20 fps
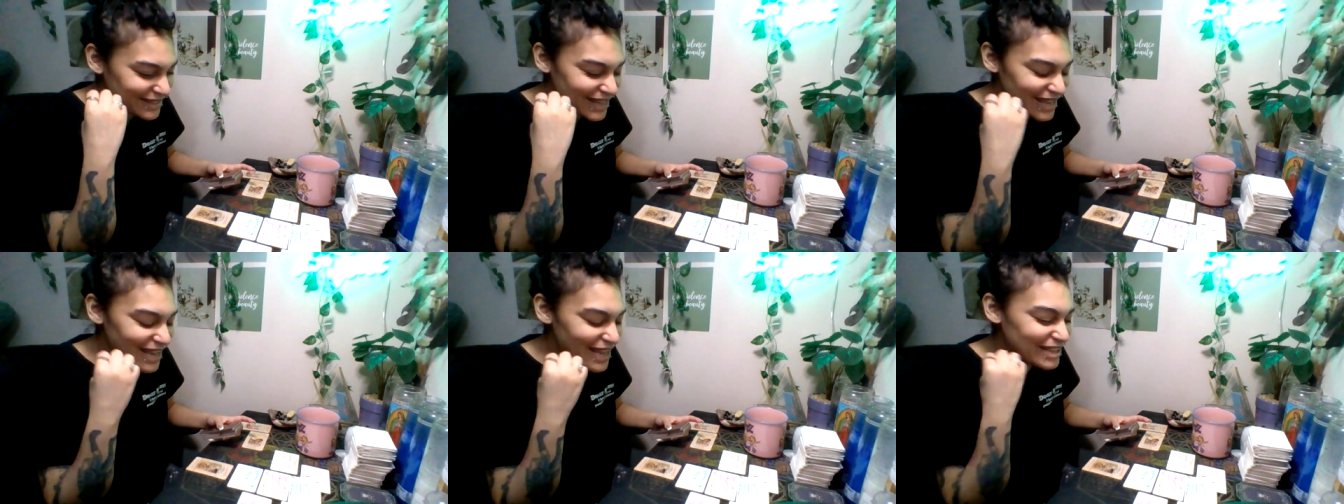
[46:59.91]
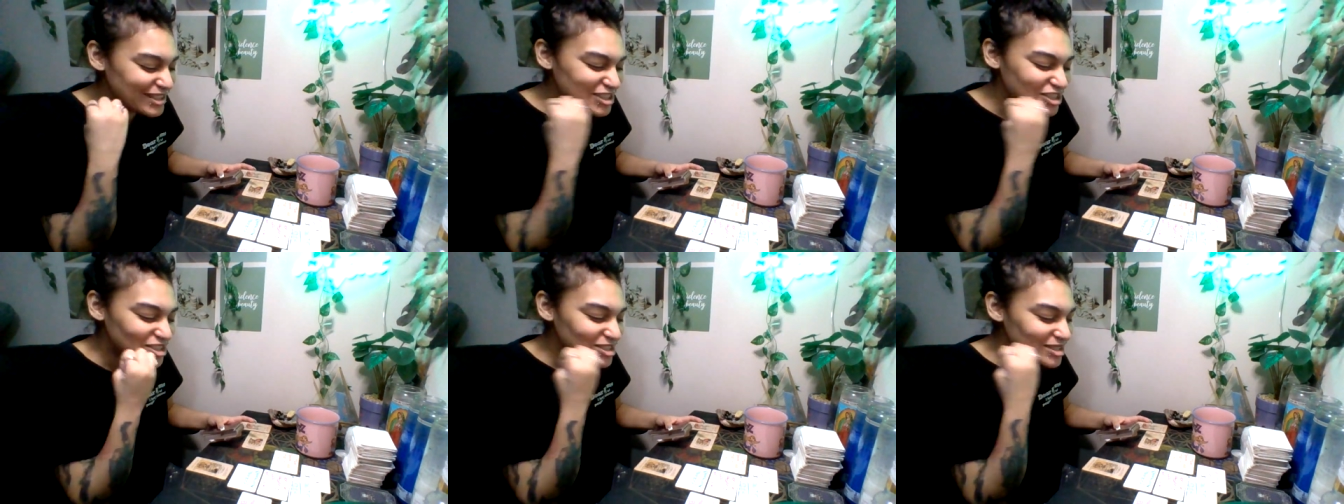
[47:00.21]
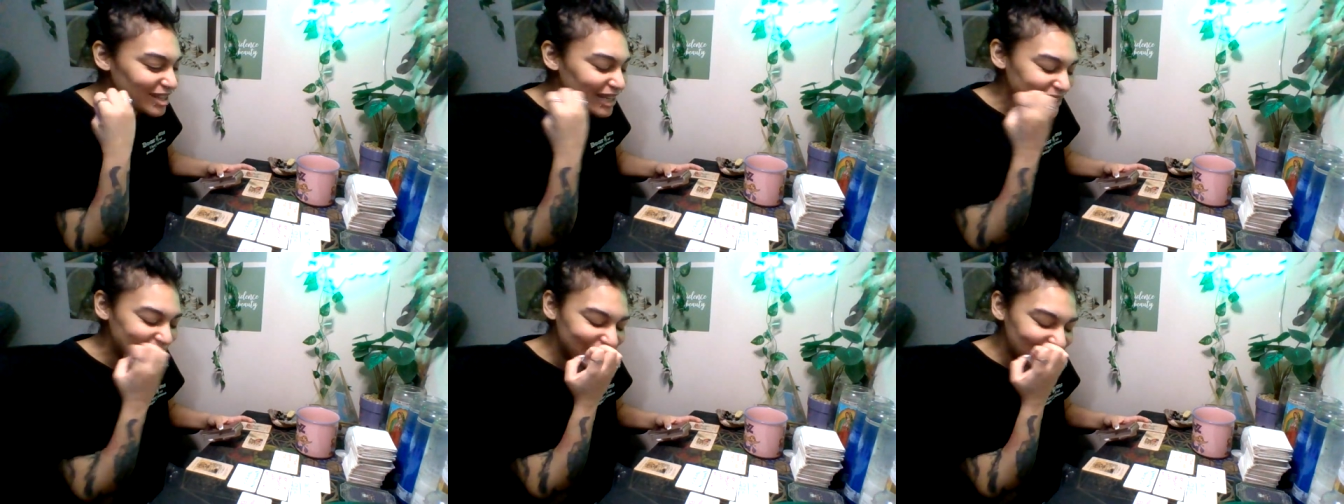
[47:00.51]
It's
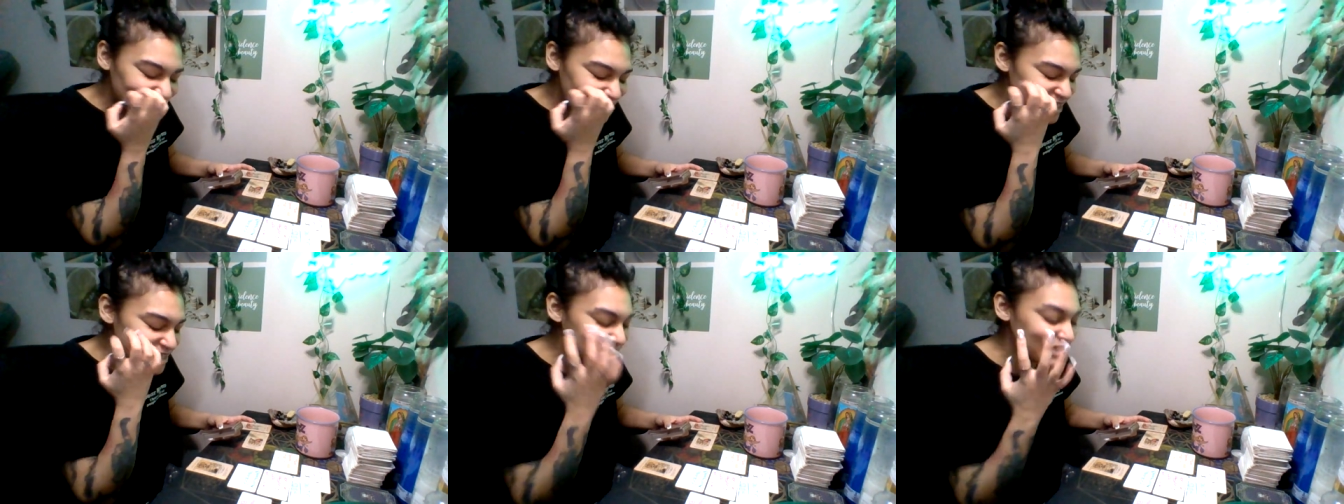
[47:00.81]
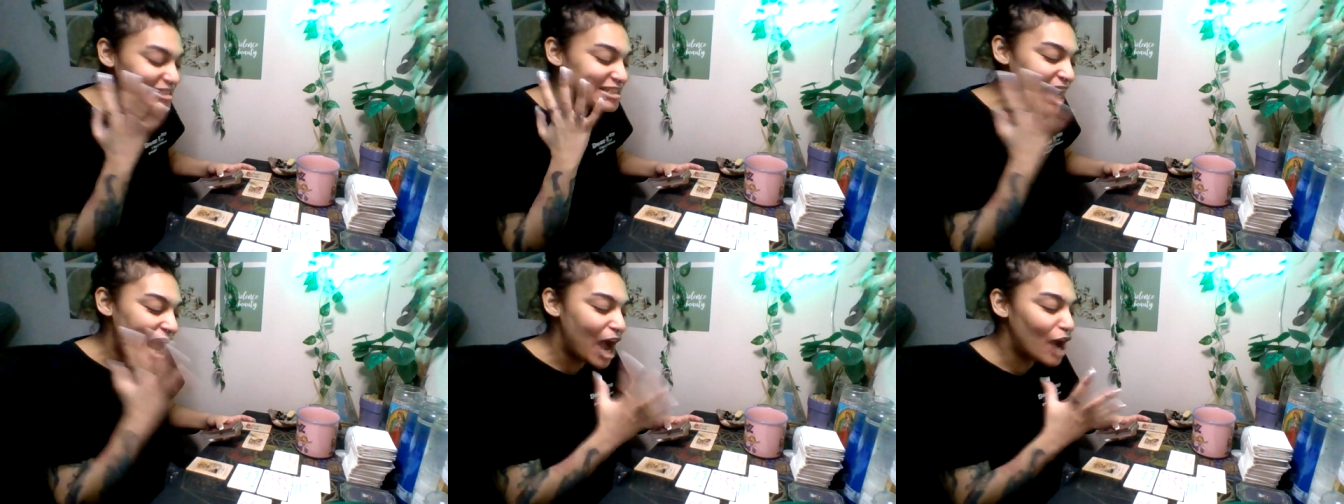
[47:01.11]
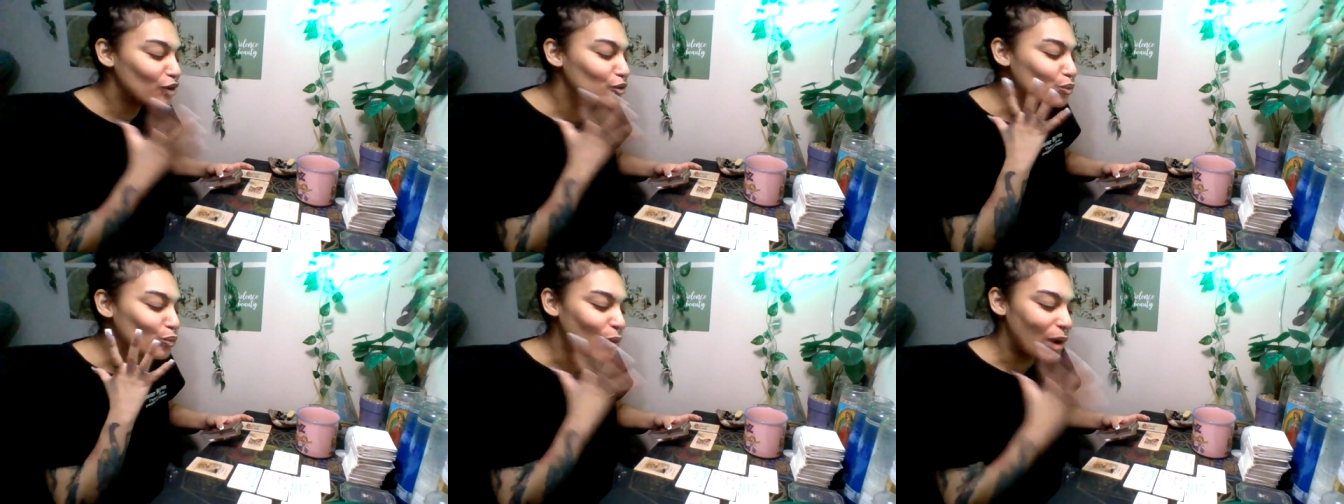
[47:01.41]
like it's
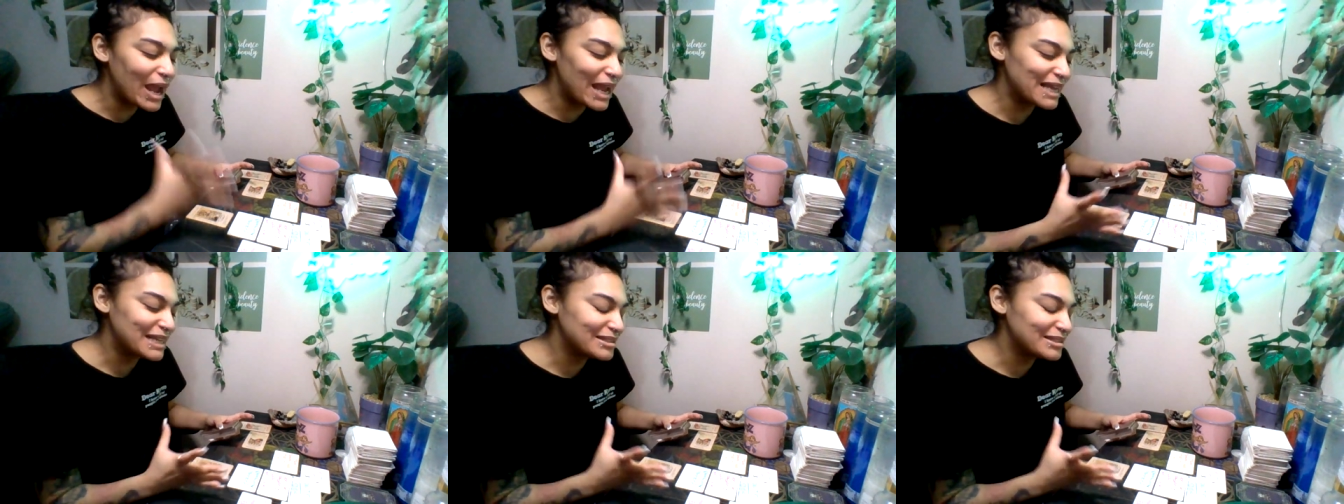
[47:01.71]
downright